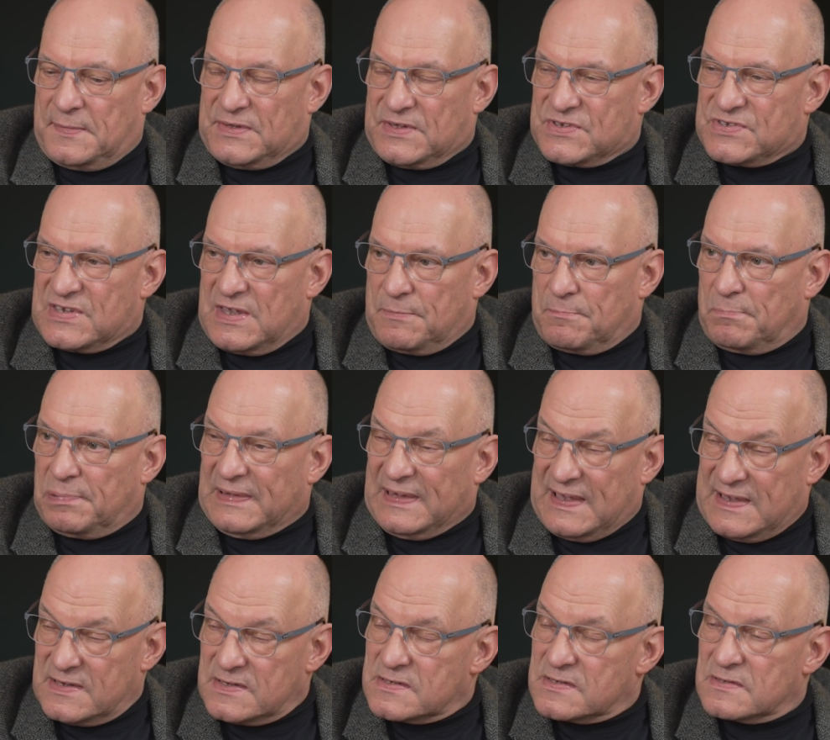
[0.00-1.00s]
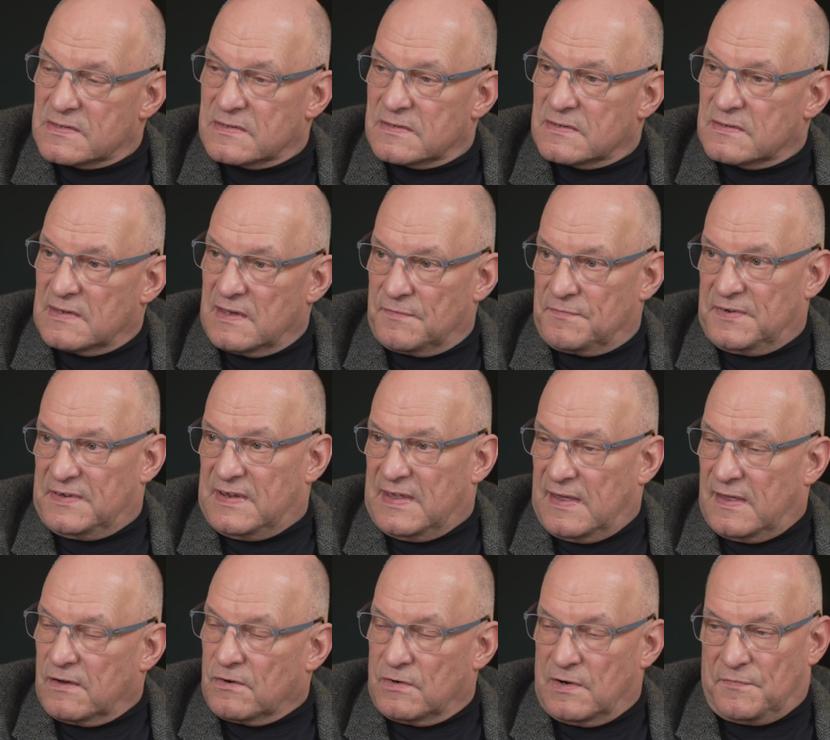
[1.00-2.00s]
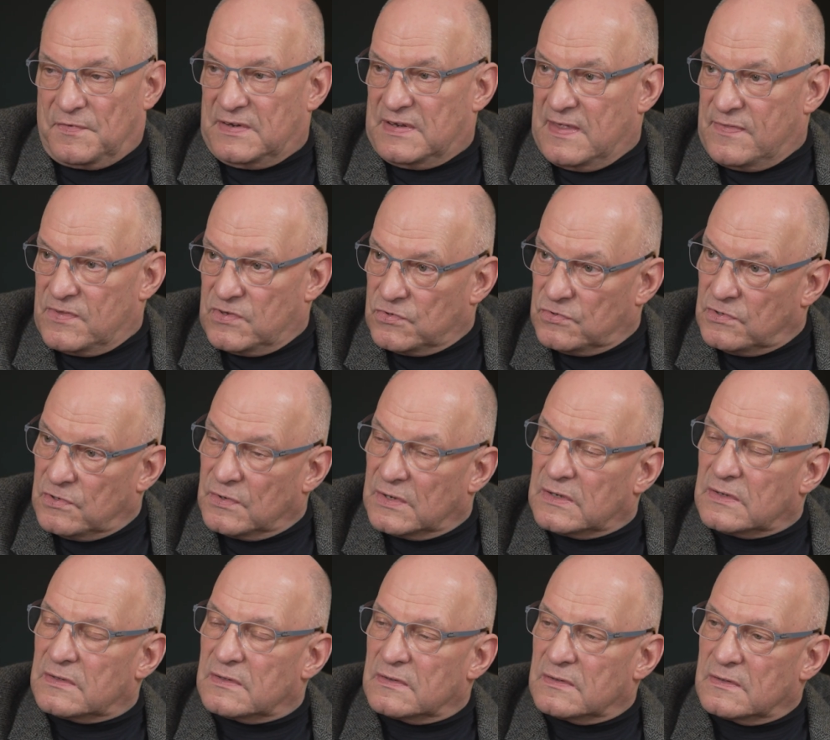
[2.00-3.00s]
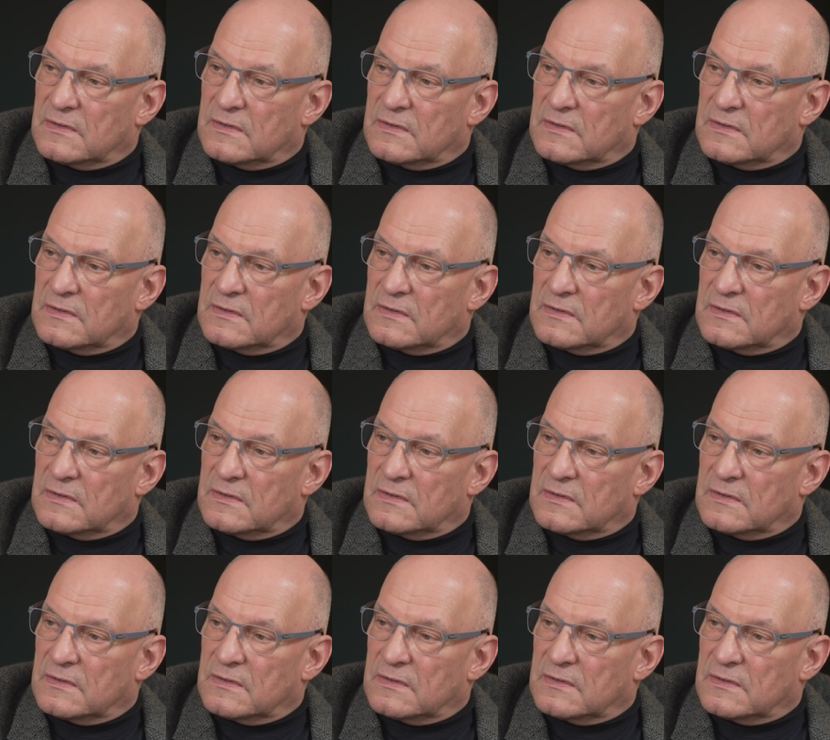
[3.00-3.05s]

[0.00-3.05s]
in the same place every day, or every day that you do it.